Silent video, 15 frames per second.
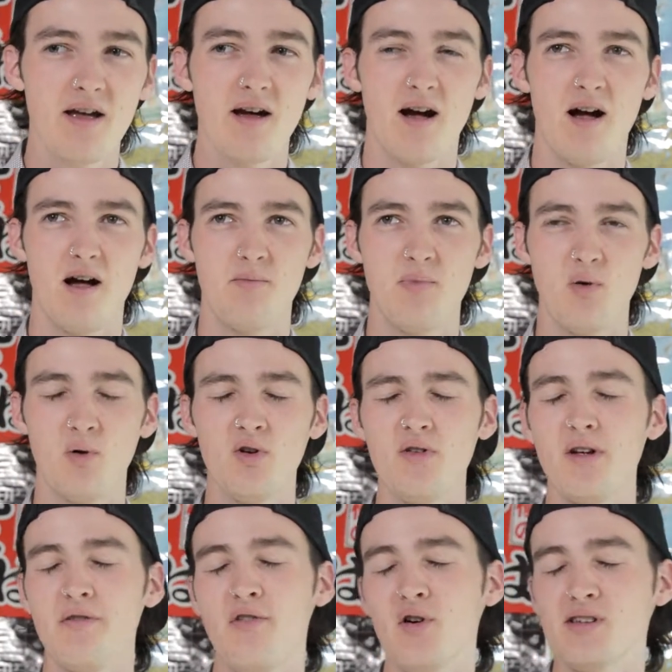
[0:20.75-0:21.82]
but we're only
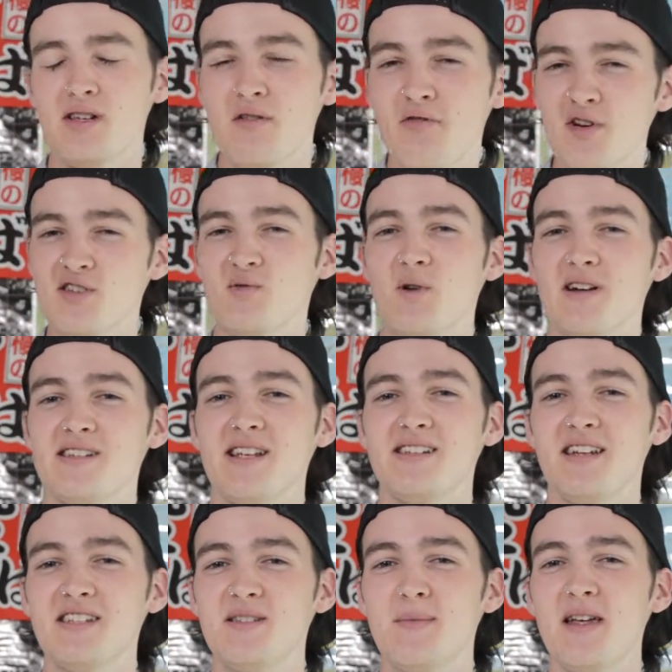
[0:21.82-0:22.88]
going to focus on the first one because that
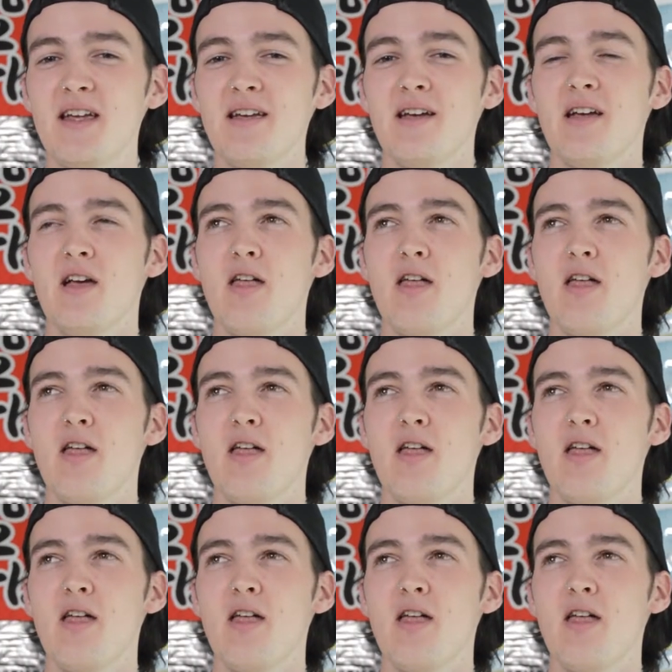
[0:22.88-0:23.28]
tends to be